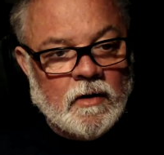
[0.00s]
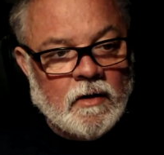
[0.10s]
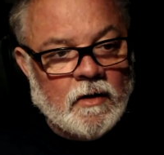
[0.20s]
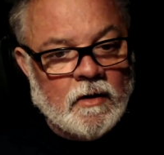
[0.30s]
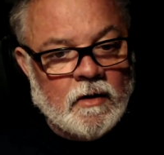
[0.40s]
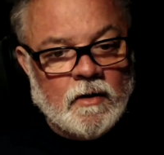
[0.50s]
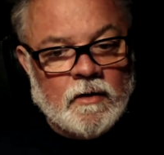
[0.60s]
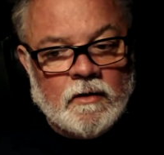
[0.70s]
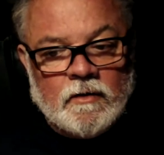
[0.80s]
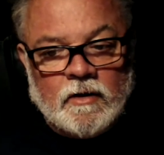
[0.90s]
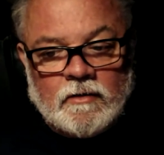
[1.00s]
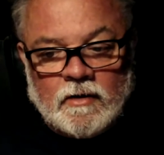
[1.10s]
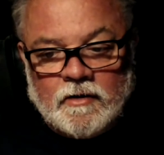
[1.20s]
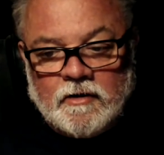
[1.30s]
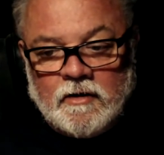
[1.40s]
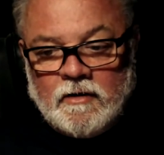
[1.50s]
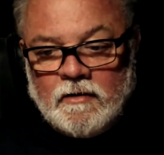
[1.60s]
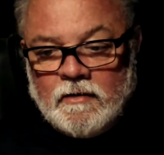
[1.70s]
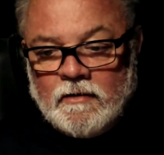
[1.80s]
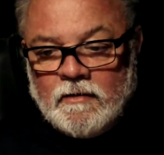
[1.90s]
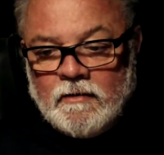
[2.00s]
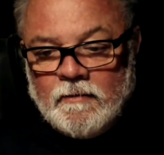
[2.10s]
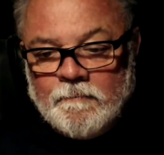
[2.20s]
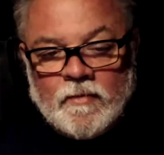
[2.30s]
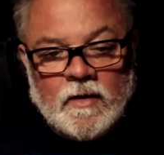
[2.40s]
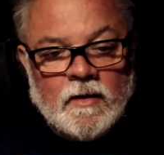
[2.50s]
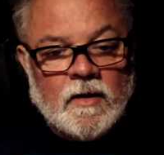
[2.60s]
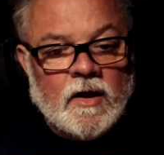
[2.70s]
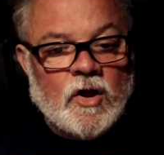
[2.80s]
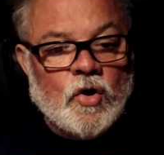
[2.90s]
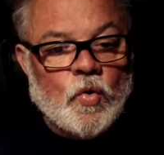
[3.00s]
Da, da, da, da. Right.